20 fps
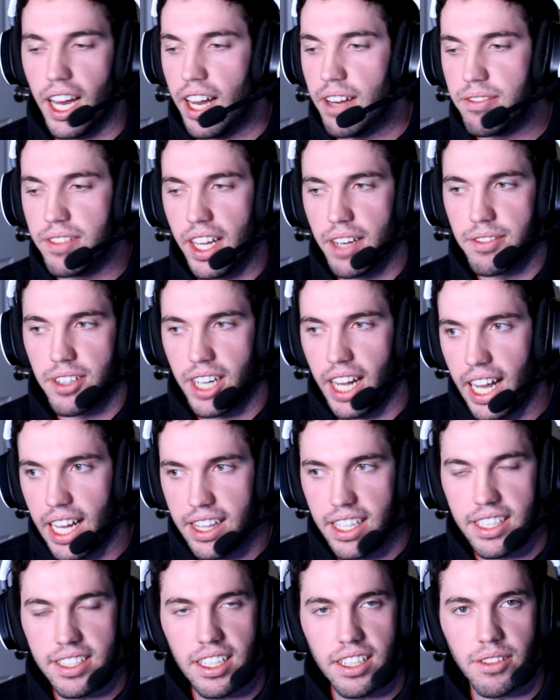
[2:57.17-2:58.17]
I've never
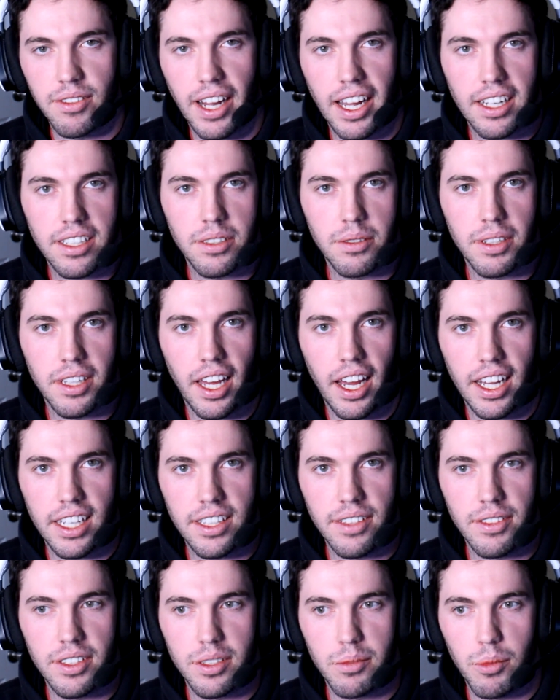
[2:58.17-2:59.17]
had this interaction with
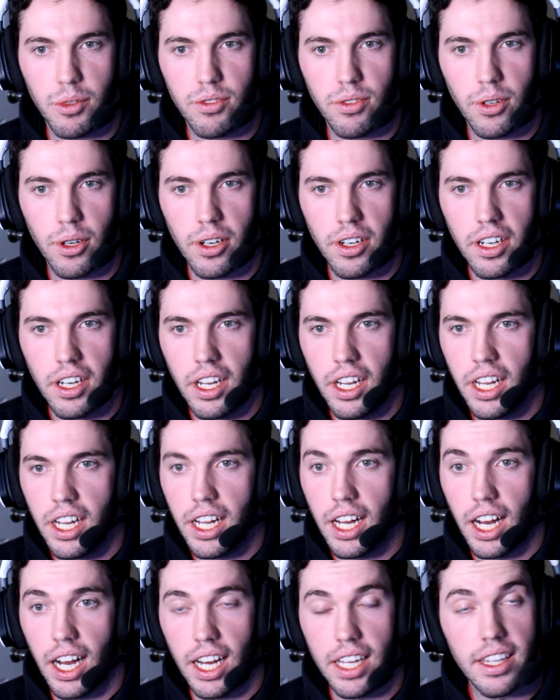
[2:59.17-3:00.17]
Activision before,
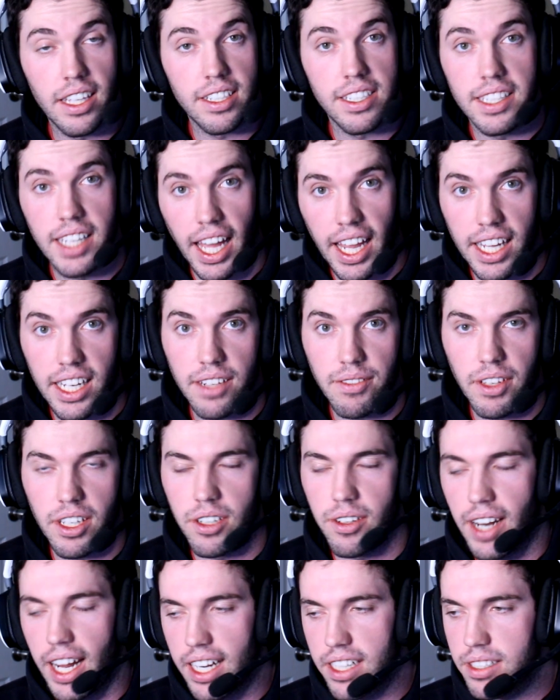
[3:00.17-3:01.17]
this negative
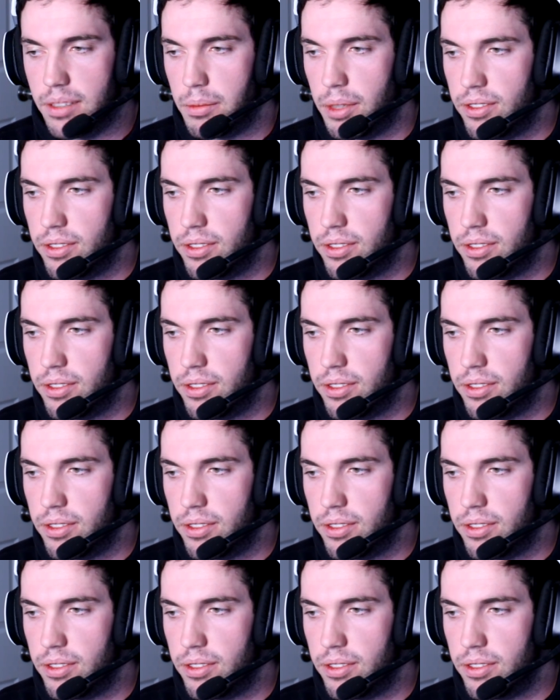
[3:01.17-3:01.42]
interaction